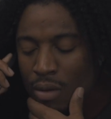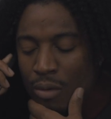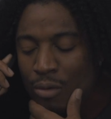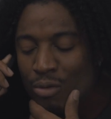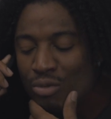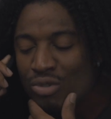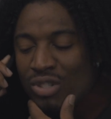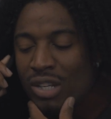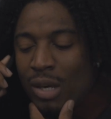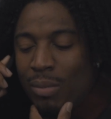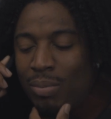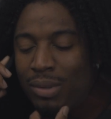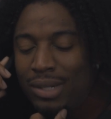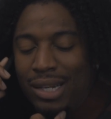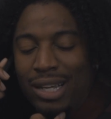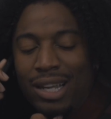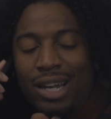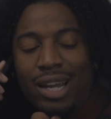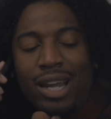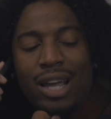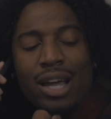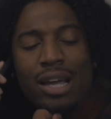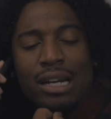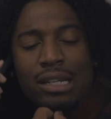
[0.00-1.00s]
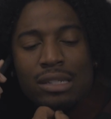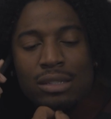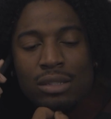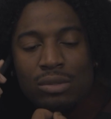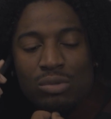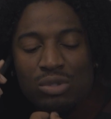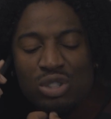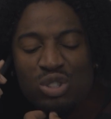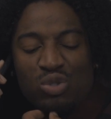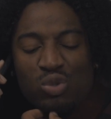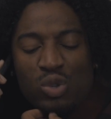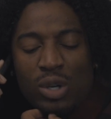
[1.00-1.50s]
What's up, Adidiana?
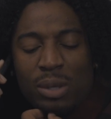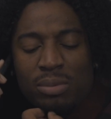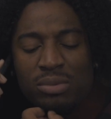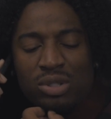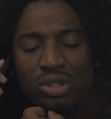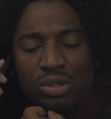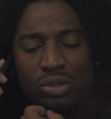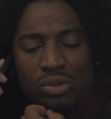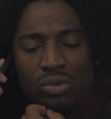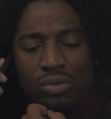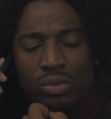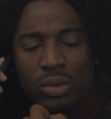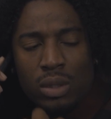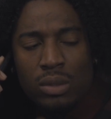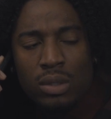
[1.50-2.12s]
What you up to?